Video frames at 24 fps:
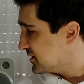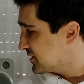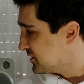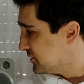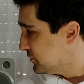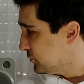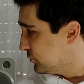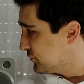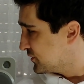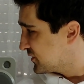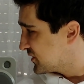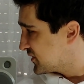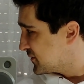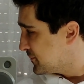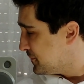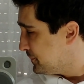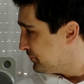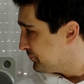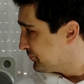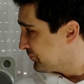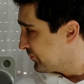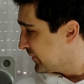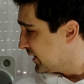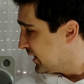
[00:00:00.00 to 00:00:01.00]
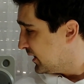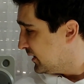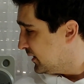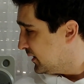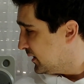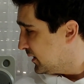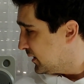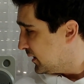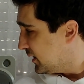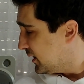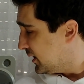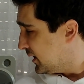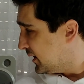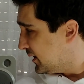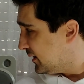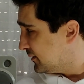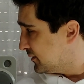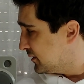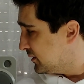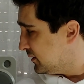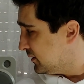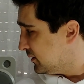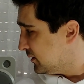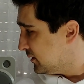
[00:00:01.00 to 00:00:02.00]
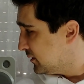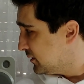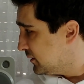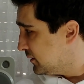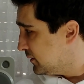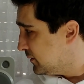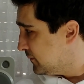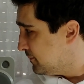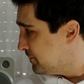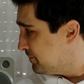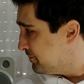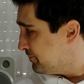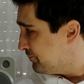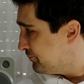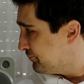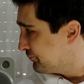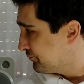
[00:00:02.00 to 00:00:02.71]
suits. And